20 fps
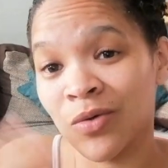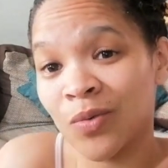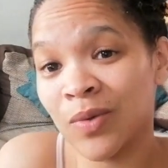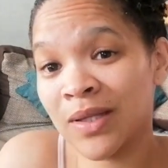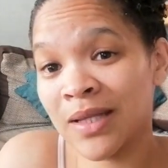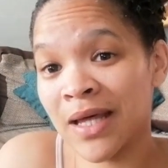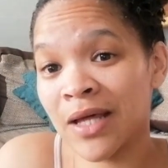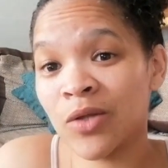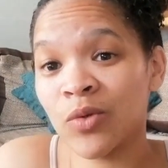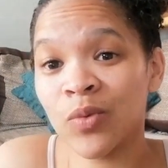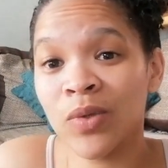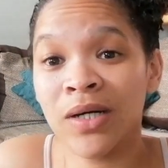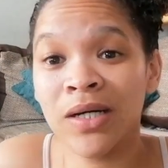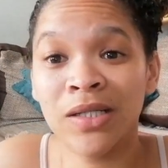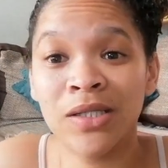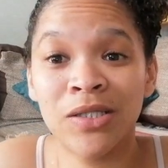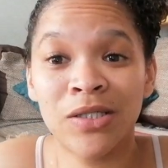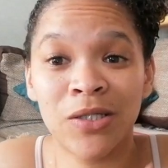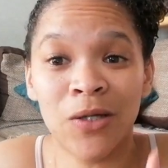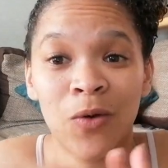with that
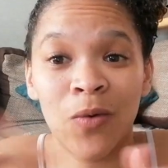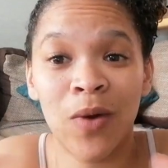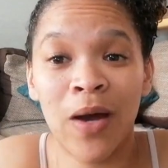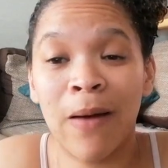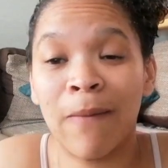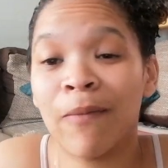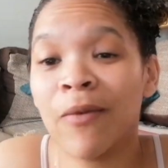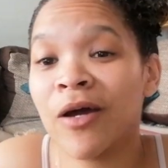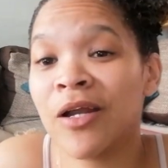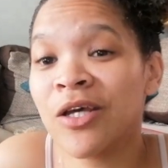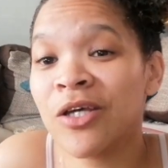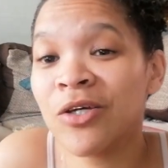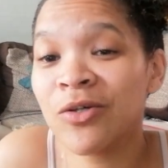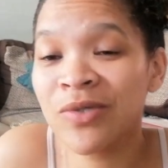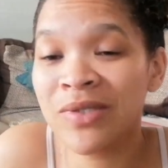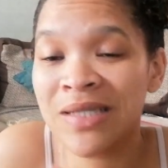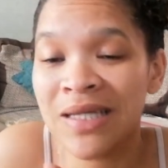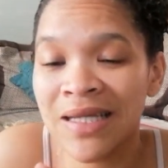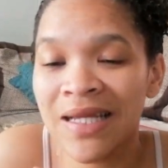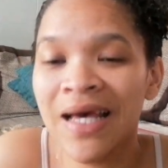word, so I'm gonna
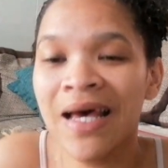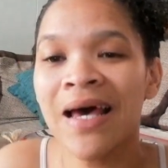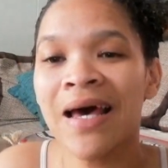use it.